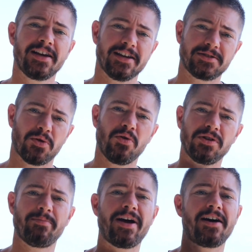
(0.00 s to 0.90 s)
It's
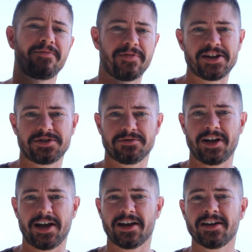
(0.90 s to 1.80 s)
all about facial
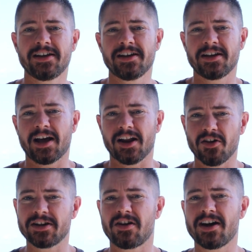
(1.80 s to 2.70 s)
hair. A
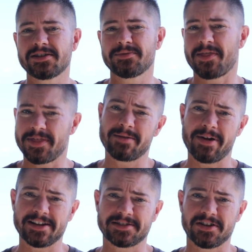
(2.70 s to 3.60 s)
lot of guys, when they think
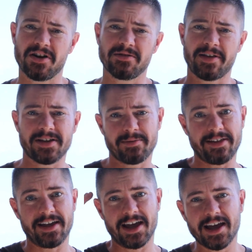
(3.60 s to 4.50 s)
about style, they think
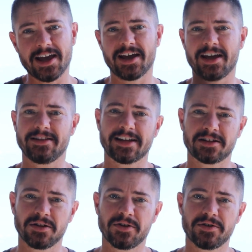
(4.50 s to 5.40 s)
about their hair and their
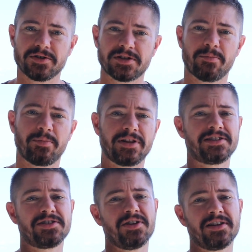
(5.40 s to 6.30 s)
clothes, but
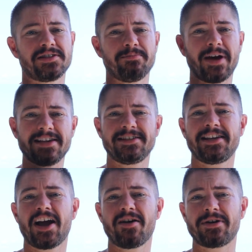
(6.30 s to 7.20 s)
it's
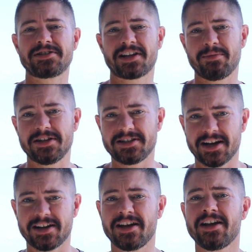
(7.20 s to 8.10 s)
amazing how much can be
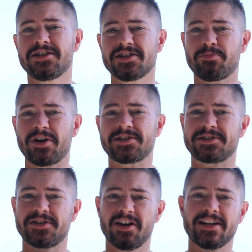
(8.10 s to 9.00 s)
done just by
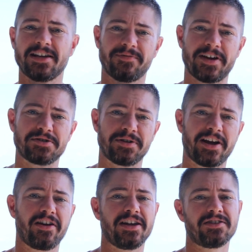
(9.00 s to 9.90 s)
styling your facial
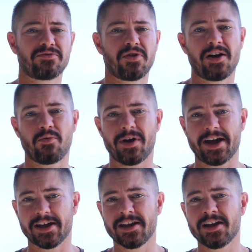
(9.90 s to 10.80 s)
hair in the right way.